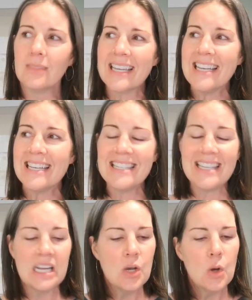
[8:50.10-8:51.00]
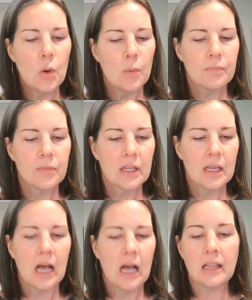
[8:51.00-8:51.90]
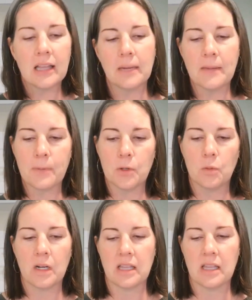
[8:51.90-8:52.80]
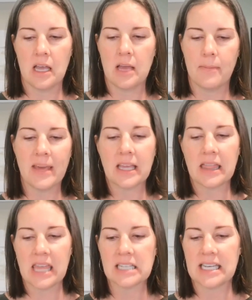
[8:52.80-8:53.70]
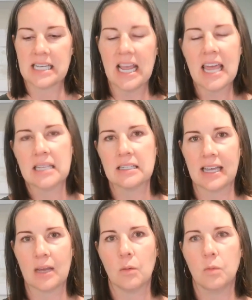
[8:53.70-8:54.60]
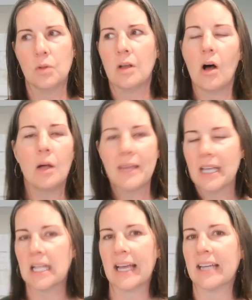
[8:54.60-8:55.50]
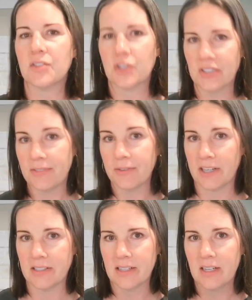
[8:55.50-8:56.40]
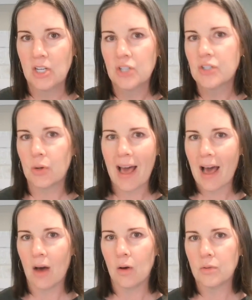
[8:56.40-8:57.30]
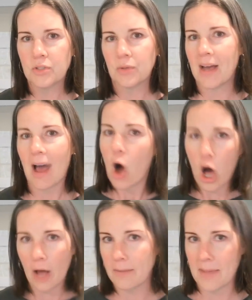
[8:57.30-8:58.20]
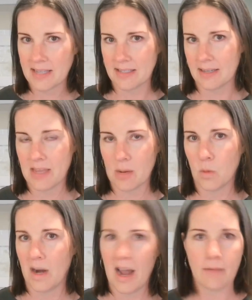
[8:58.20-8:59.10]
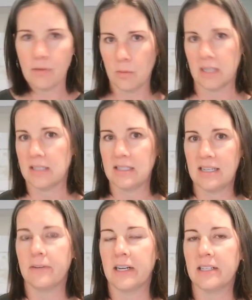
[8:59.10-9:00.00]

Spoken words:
is that a lot of people, one of the big things they say is well, all my clients are different. So how do I automate something where everyone is different?